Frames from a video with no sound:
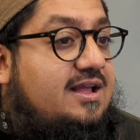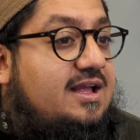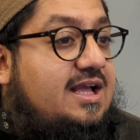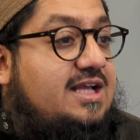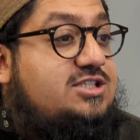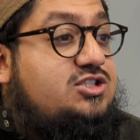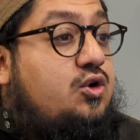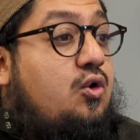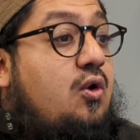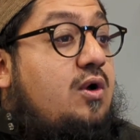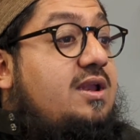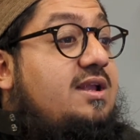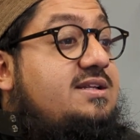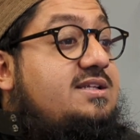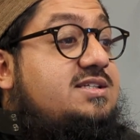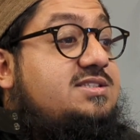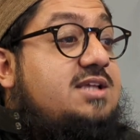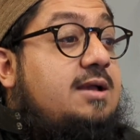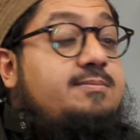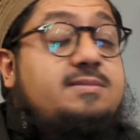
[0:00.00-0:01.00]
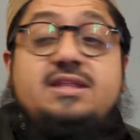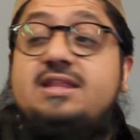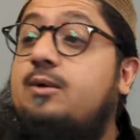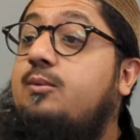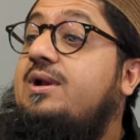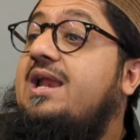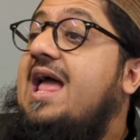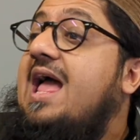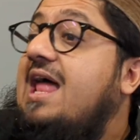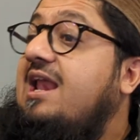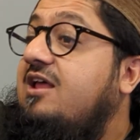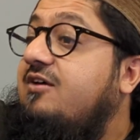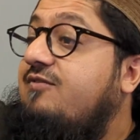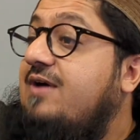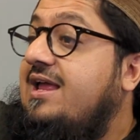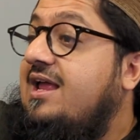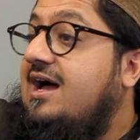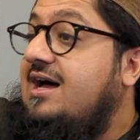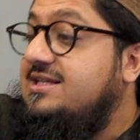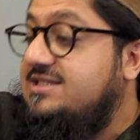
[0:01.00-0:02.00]
It's calling to something that will
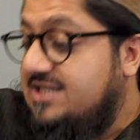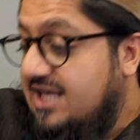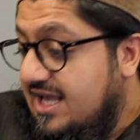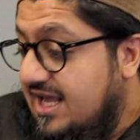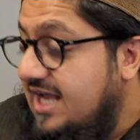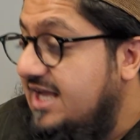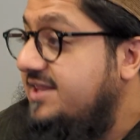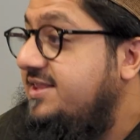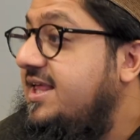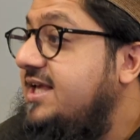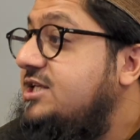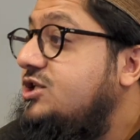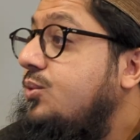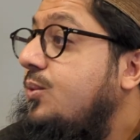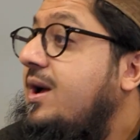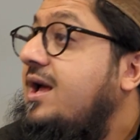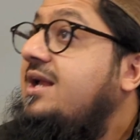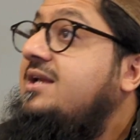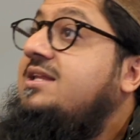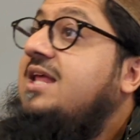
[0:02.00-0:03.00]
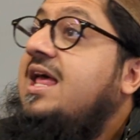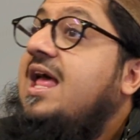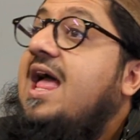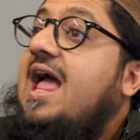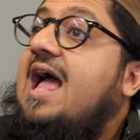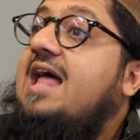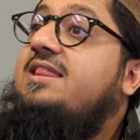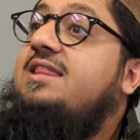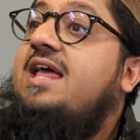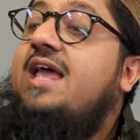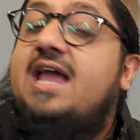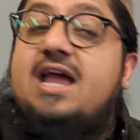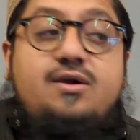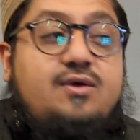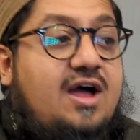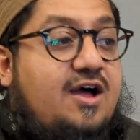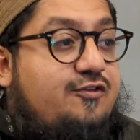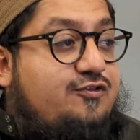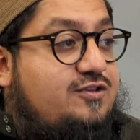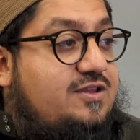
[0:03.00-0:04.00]
elevate us in this world and the
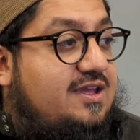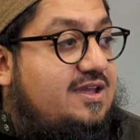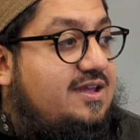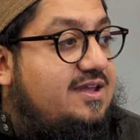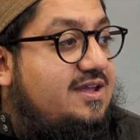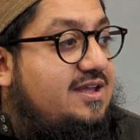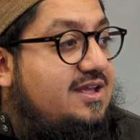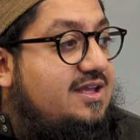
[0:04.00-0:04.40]
hereafter.